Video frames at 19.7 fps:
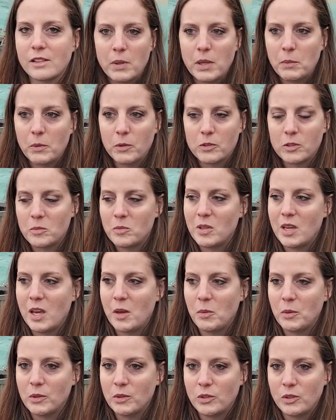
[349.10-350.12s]
people to be
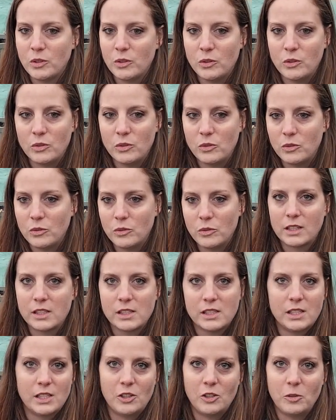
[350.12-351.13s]
able to
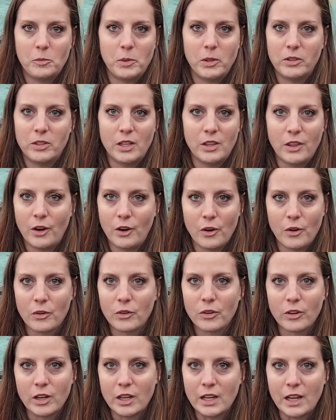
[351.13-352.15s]
consider building their own
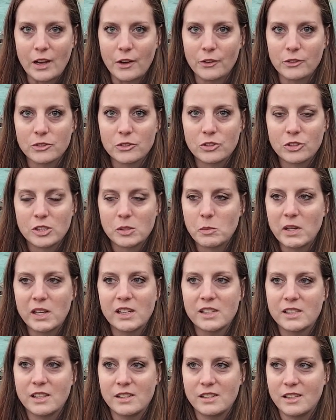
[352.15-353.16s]
greenhouse. Just
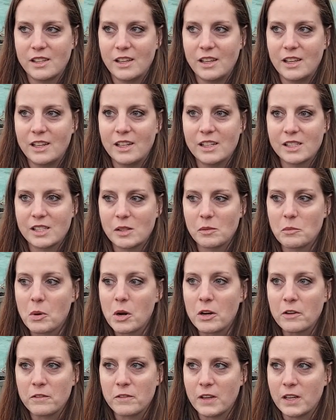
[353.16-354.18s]
because it isn't
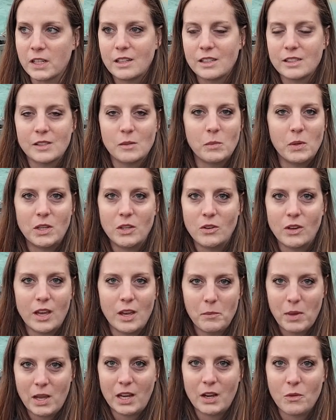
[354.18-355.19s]
perfect doesn't mean you
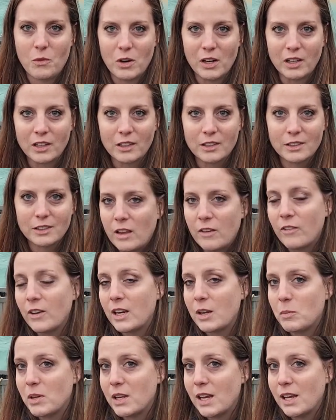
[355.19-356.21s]
can't make it work. If
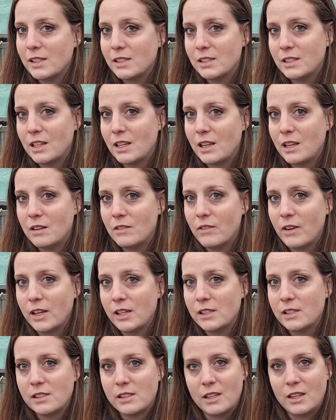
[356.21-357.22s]
anybody has any
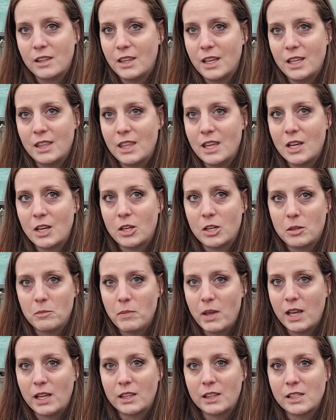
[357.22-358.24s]
advice that they think could
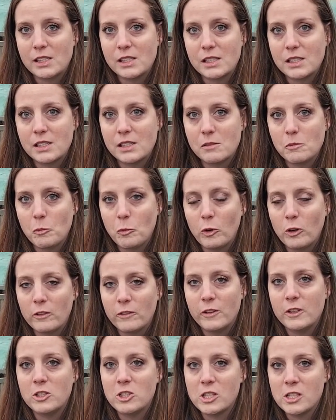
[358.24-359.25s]
make this more
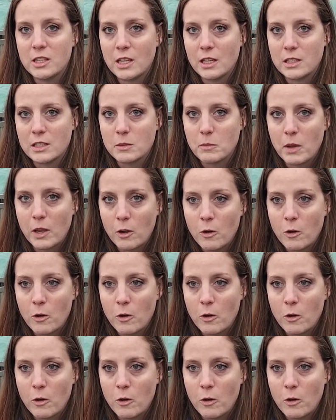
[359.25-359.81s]
efficient, that's my